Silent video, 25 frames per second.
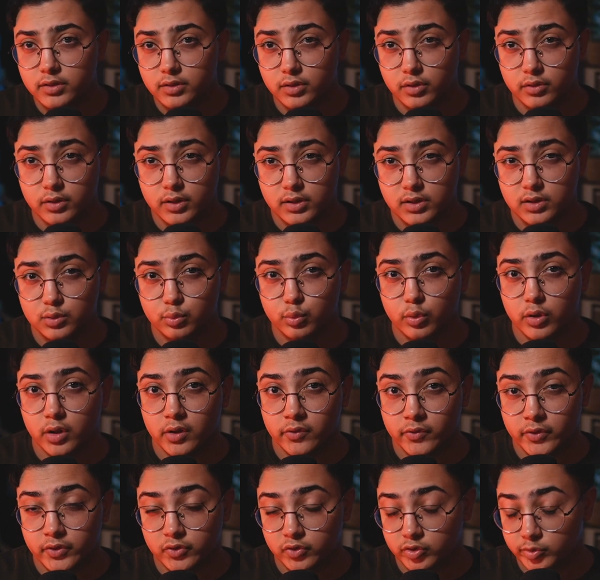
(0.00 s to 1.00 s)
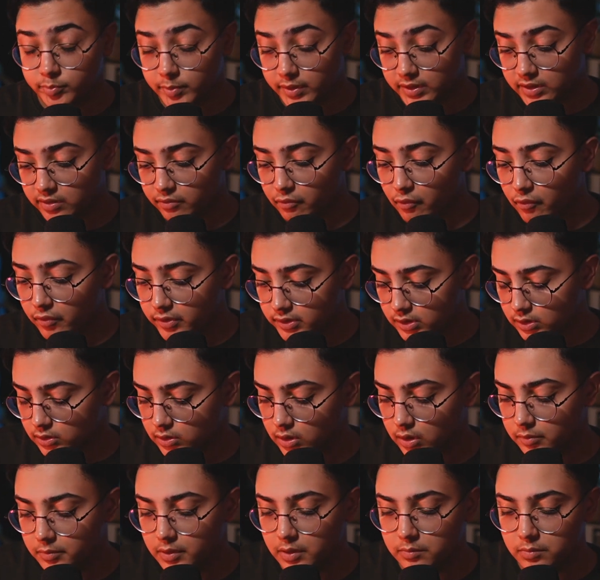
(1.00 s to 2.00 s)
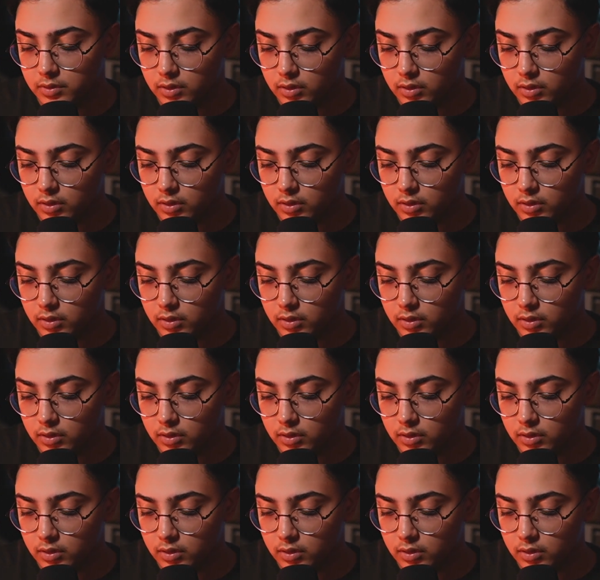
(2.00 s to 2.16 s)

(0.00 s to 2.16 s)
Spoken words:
so this is what a retrospective revision timetable